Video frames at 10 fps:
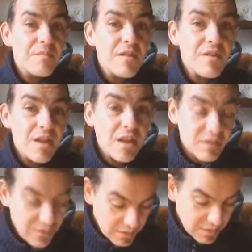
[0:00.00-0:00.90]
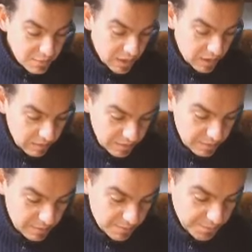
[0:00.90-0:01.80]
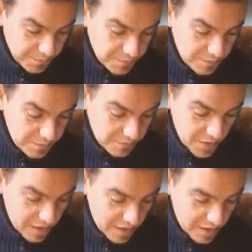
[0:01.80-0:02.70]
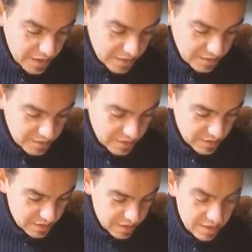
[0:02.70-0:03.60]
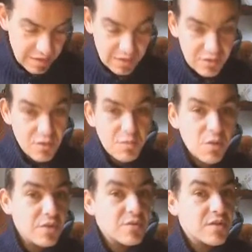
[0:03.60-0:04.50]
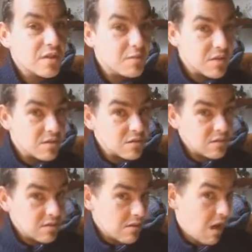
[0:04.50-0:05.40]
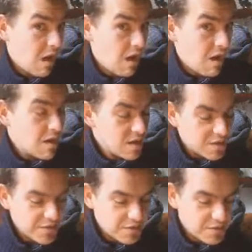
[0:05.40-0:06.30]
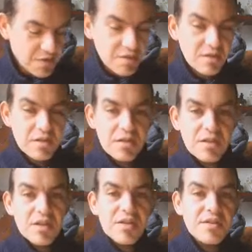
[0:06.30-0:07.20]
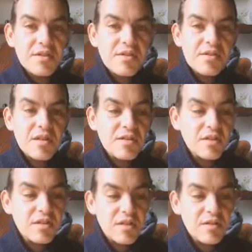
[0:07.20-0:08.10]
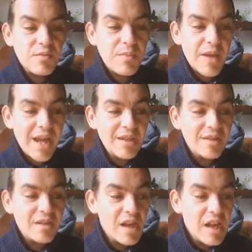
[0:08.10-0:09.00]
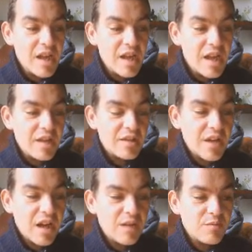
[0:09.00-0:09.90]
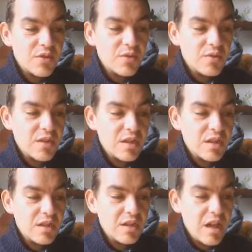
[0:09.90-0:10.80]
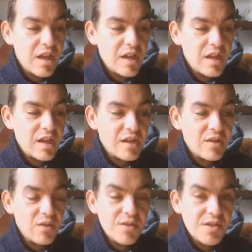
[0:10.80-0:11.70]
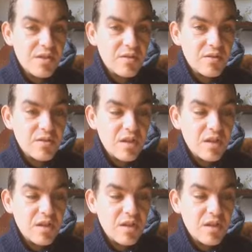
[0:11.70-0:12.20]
thankful about. Had two portrait commissions, so the year isn't starting that bad, and I'm doing also